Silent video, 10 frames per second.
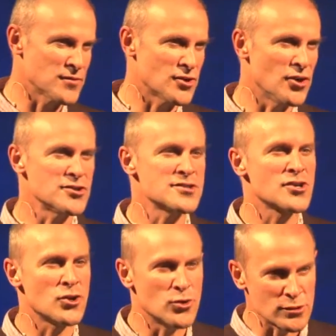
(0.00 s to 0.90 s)
God has
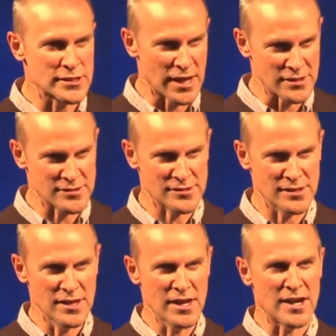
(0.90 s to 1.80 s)
called
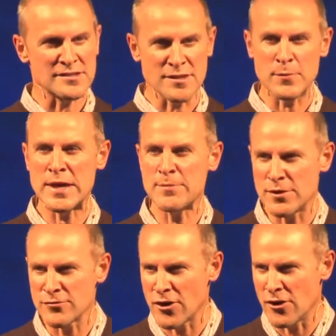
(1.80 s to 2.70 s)
us as the people
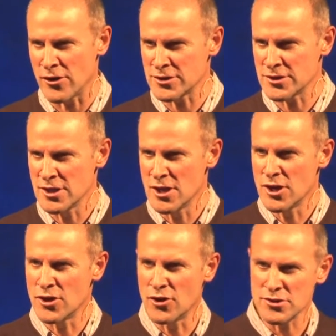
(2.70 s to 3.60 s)
of God
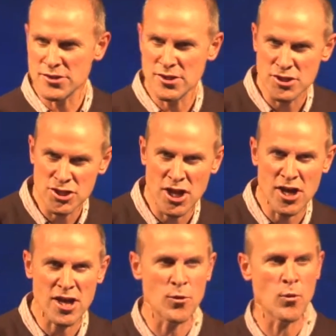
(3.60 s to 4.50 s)
not to
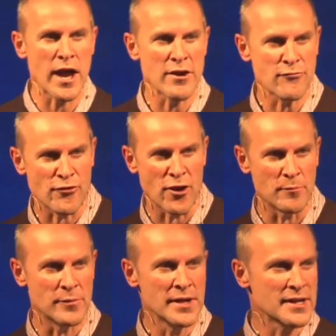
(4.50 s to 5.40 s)
shirk away
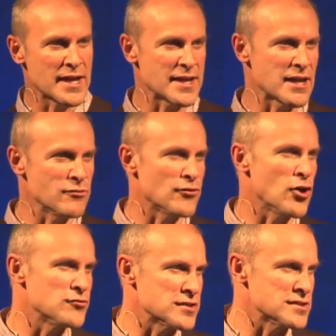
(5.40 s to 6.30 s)
from getting
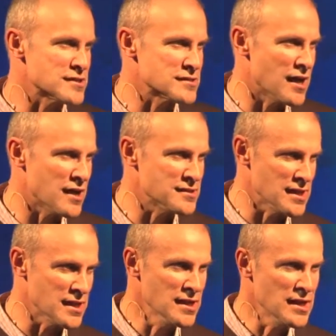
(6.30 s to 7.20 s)
involved in
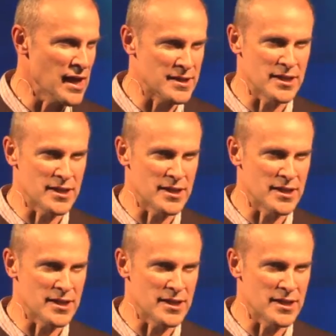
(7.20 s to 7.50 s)
society and